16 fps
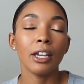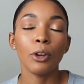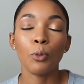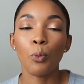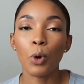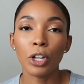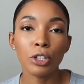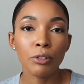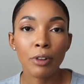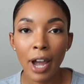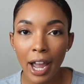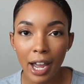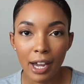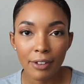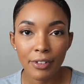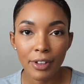when you
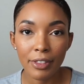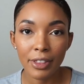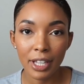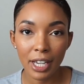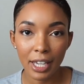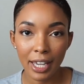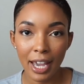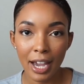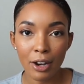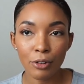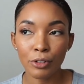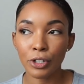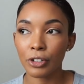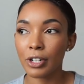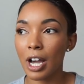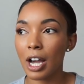have the
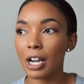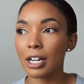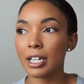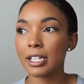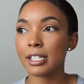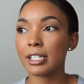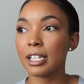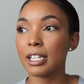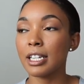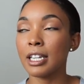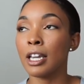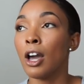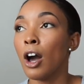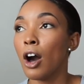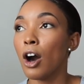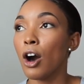account, you're not gonna see,